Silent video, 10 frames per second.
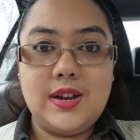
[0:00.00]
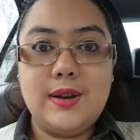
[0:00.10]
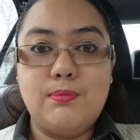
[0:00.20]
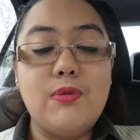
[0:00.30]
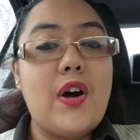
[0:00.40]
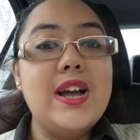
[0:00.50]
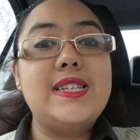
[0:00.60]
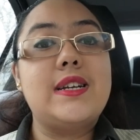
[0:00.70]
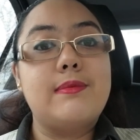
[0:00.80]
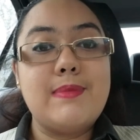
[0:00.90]
in
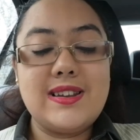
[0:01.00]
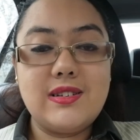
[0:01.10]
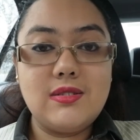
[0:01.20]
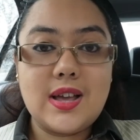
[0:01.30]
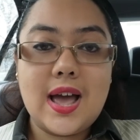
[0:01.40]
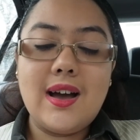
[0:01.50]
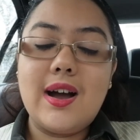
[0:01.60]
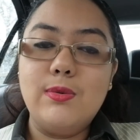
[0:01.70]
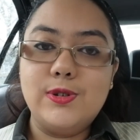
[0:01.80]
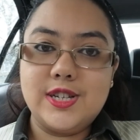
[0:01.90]
providing medical care,
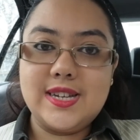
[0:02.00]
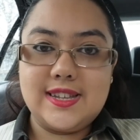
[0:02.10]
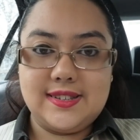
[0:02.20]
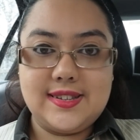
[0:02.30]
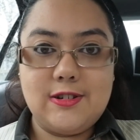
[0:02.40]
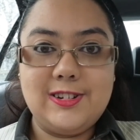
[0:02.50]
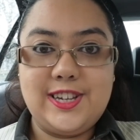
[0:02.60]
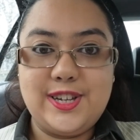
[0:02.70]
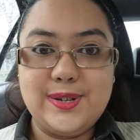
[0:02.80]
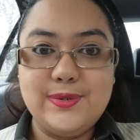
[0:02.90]
I wouldn't
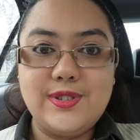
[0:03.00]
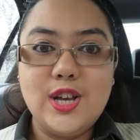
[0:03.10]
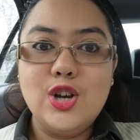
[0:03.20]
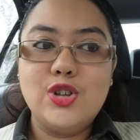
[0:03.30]
necessarily use.